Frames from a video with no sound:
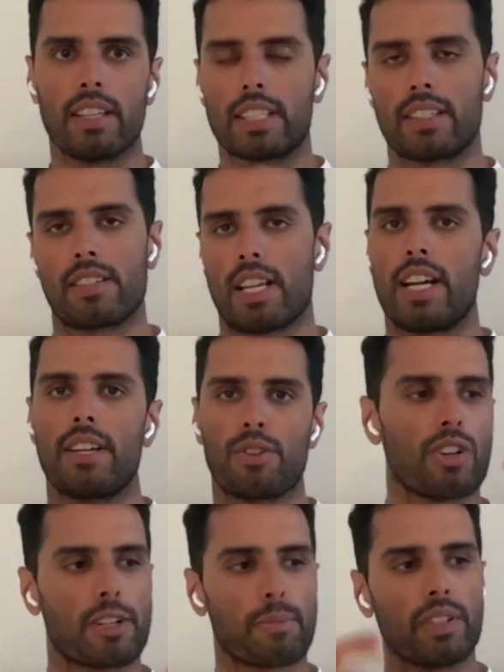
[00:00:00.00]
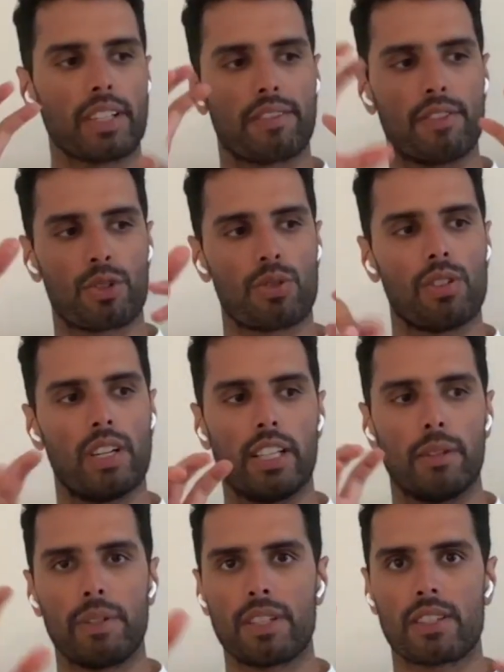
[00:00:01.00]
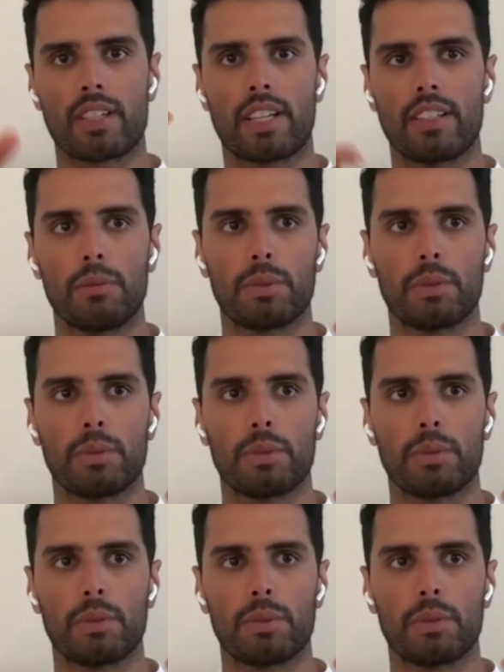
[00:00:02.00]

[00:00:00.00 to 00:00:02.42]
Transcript: Like design, you start to put like visual elements together,